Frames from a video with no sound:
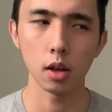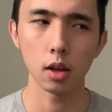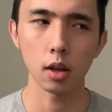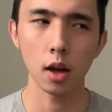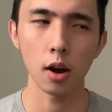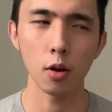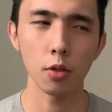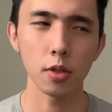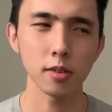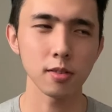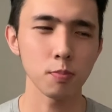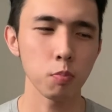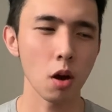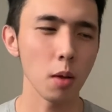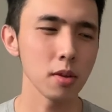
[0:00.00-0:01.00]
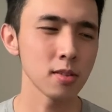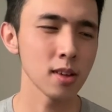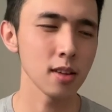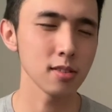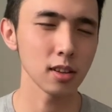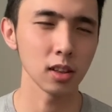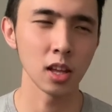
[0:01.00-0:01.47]
I know this probably
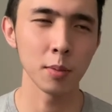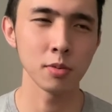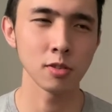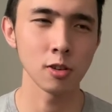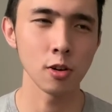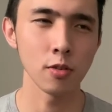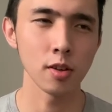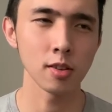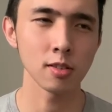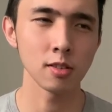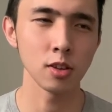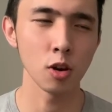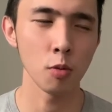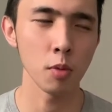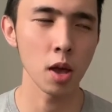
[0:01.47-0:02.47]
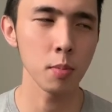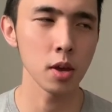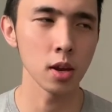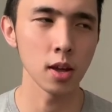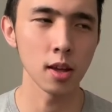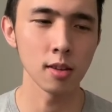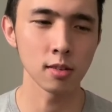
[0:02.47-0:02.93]
sounds like lip service, you know, maybe
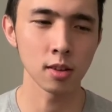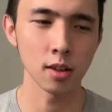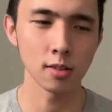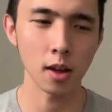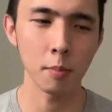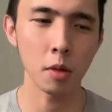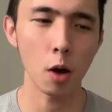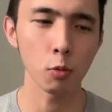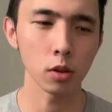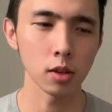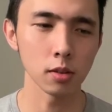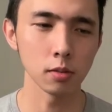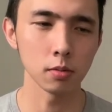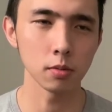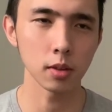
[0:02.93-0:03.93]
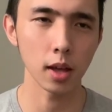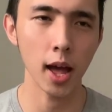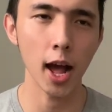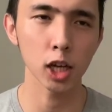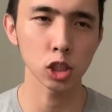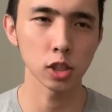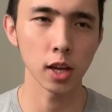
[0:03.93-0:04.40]
it is, because I'm not really
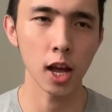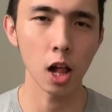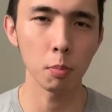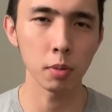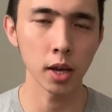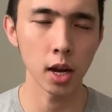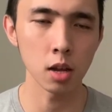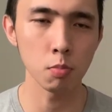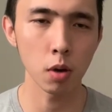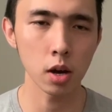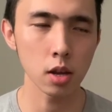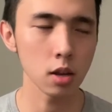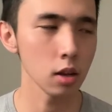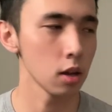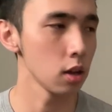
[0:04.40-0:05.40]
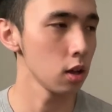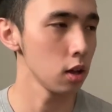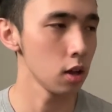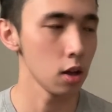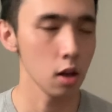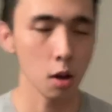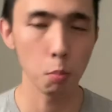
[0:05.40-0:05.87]
actually helping anybody,
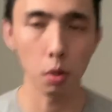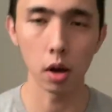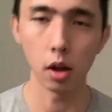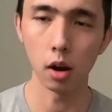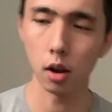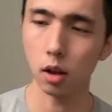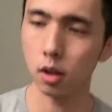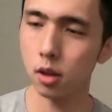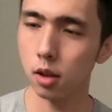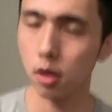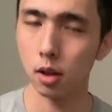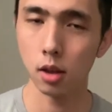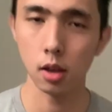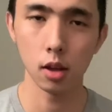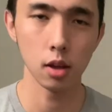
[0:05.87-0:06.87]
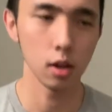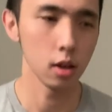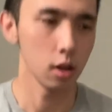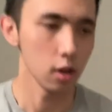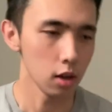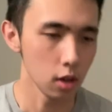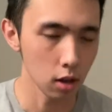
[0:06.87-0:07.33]
but
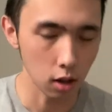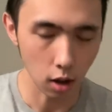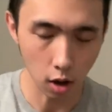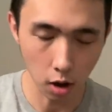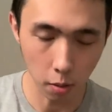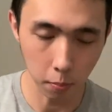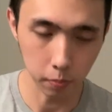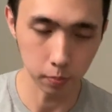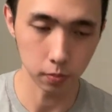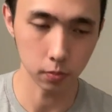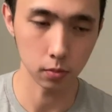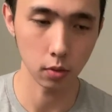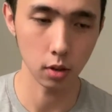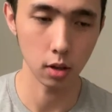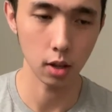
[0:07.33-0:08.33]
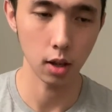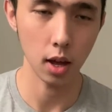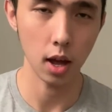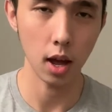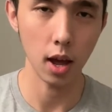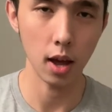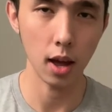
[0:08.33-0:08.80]

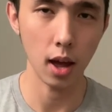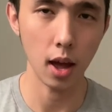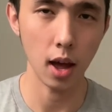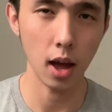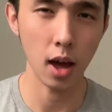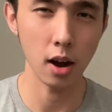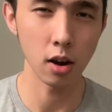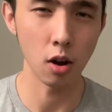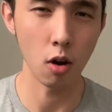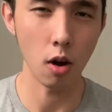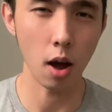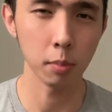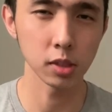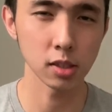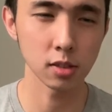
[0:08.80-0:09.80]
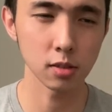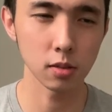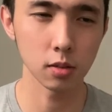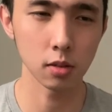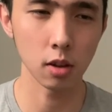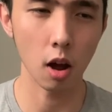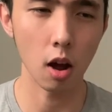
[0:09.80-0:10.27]
I don't know, I'm
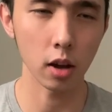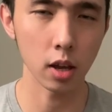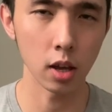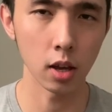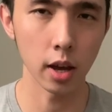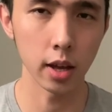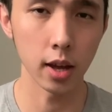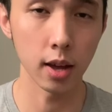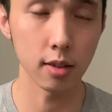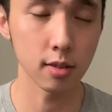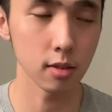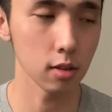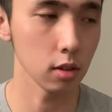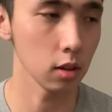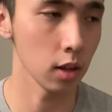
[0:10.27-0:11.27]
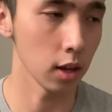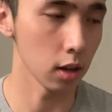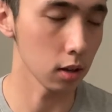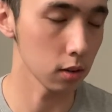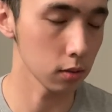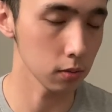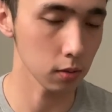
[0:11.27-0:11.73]
just talking, I guess.
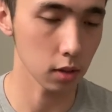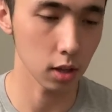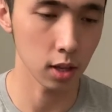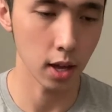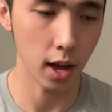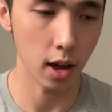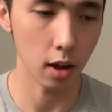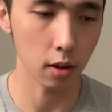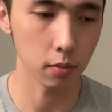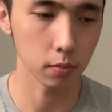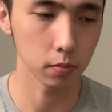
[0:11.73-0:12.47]
Like, yeah,